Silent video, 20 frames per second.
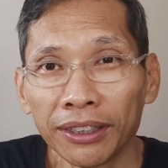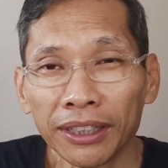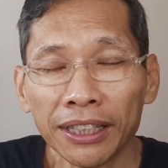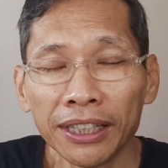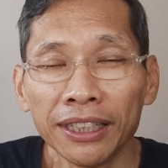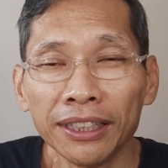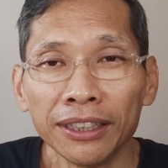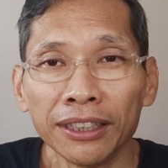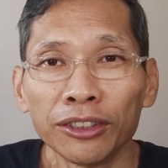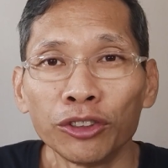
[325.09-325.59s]

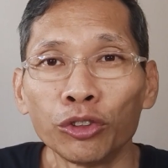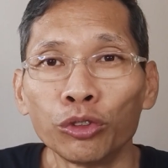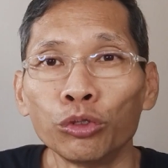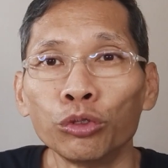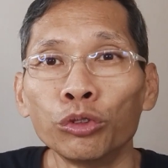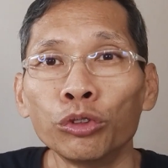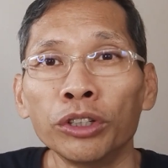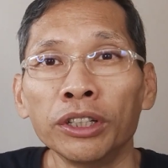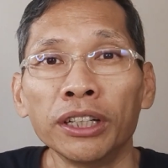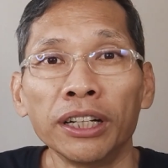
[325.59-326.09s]
in
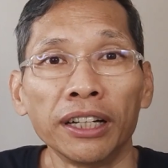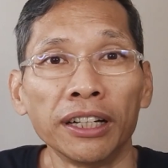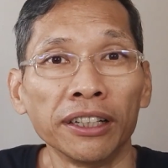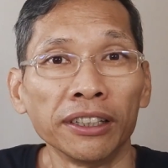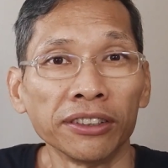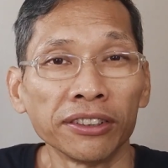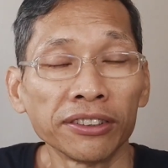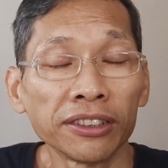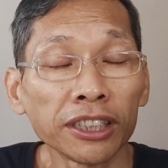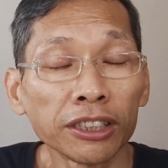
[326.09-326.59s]
to
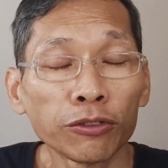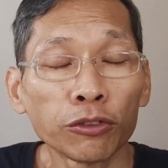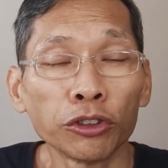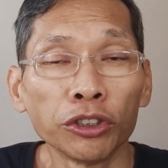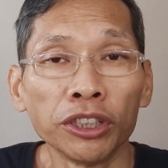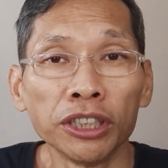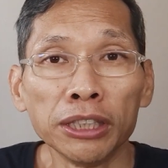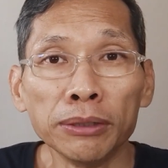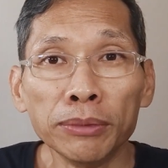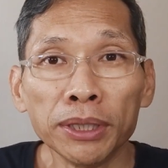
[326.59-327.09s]
uh, search for
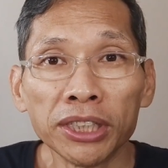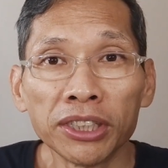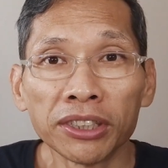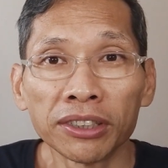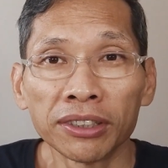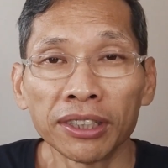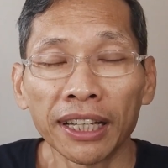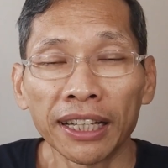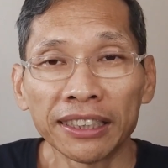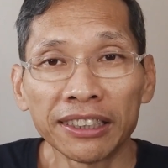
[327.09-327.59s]
the
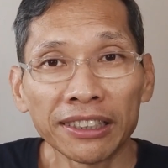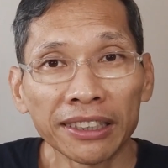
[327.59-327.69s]
images.